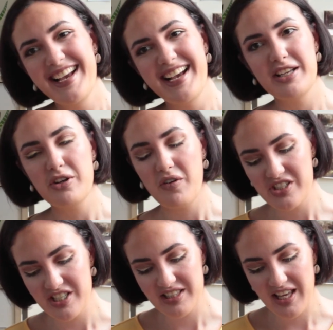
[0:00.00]
And no, I
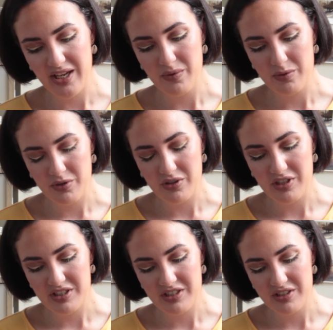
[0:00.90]
just like when
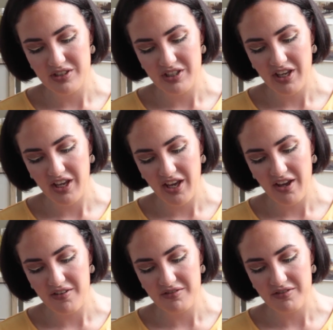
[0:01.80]
products
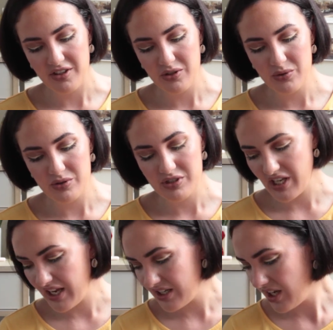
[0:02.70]
have a good
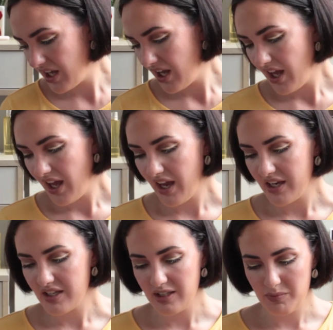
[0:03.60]
scent.
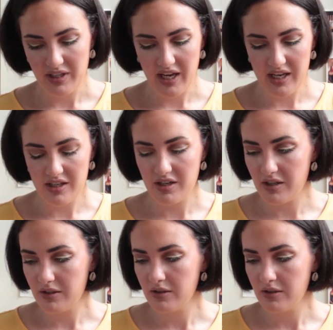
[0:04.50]
And a lip liner,